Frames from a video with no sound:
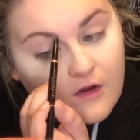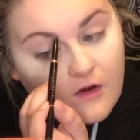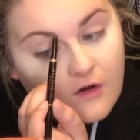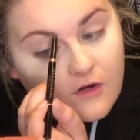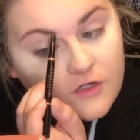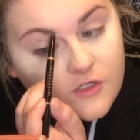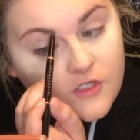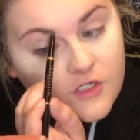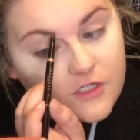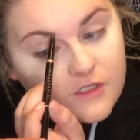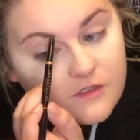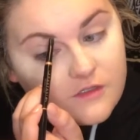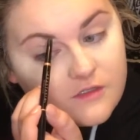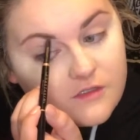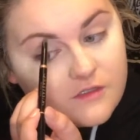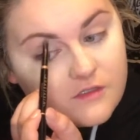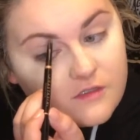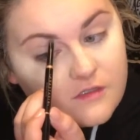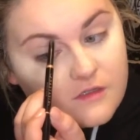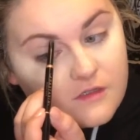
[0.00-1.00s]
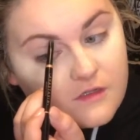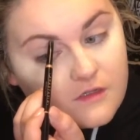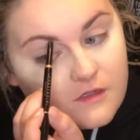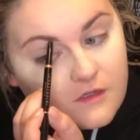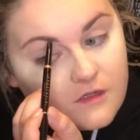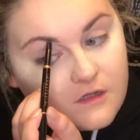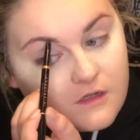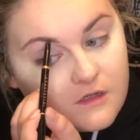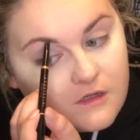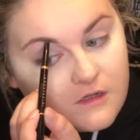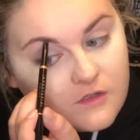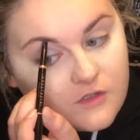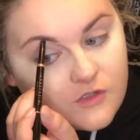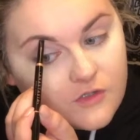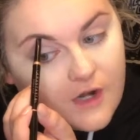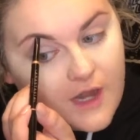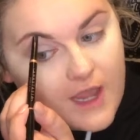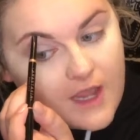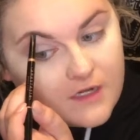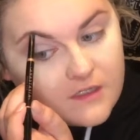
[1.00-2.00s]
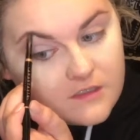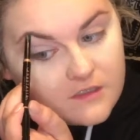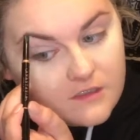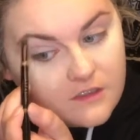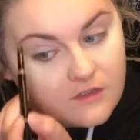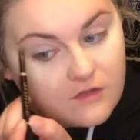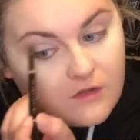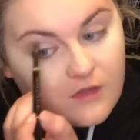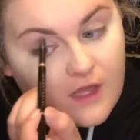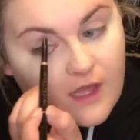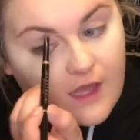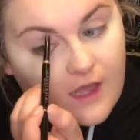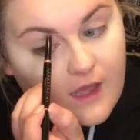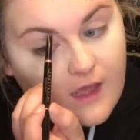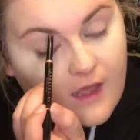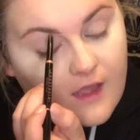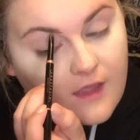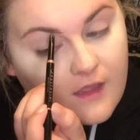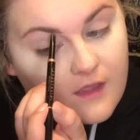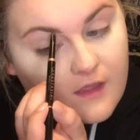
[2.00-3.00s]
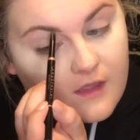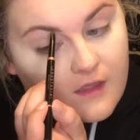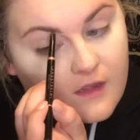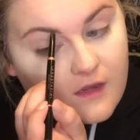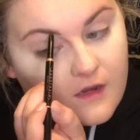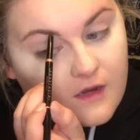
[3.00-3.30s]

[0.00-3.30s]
arches dragged a little high